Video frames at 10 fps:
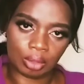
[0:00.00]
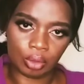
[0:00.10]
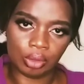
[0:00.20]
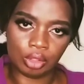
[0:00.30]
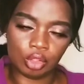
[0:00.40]

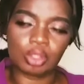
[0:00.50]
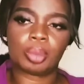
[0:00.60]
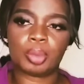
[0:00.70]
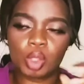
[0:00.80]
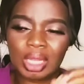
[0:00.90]
conditions, but
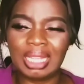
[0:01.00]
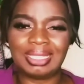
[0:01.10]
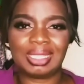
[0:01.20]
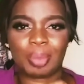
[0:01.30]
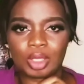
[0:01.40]
I'm talking in
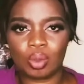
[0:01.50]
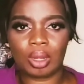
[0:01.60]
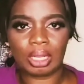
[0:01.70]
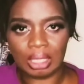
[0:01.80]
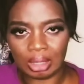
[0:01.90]
this
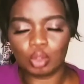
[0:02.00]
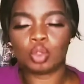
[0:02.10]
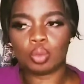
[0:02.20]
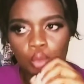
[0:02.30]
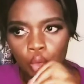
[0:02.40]
particular case, you
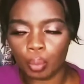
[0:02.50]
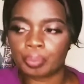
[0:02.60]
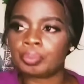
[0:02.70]
would know.